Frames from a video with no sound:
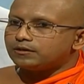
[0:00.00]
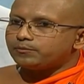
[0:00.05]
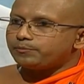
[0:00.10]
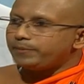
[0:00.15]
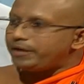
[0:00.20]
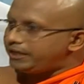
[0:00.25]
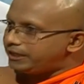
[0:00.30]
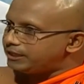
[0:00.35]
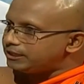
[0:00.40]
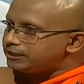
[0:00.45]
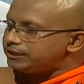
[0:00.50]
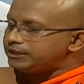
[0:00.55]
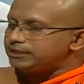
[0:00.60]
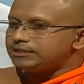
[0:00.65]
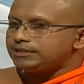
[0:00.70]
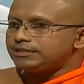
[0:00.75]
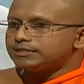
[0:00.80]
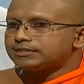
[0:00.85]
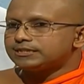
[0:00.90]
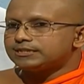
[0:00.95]
mental
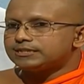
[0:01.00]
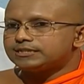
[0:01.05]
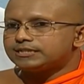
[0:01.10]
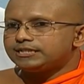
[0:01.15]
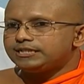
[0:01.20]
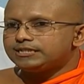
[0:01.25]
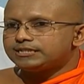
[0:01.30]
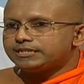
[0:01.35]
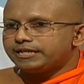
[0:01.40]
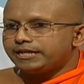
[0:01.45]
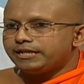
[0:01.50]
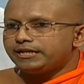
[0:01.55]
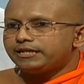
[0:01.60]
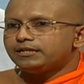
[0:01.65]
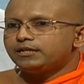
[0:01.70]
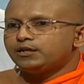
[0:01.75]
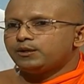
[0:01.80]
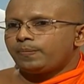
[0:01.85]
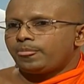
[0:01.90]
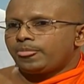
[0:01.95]
diseases, he said
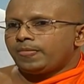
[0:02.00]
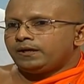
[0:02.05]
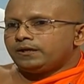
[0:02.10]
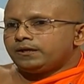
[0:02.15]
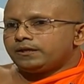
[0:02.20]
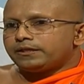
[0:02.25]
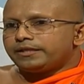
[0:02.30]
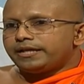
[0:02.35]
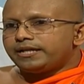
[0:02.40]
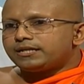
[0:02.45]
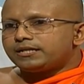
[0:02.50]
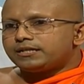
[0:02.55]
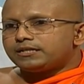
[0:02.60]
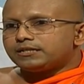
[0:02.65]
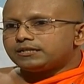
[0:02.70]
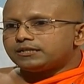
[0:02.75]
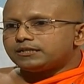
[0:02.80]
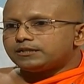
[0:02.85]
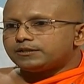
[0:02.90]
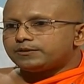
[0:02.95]

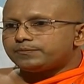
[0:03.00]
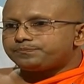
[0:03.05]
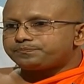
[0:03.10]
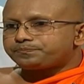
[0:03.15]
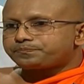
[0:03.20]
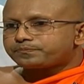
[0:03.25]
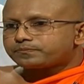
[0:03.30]
that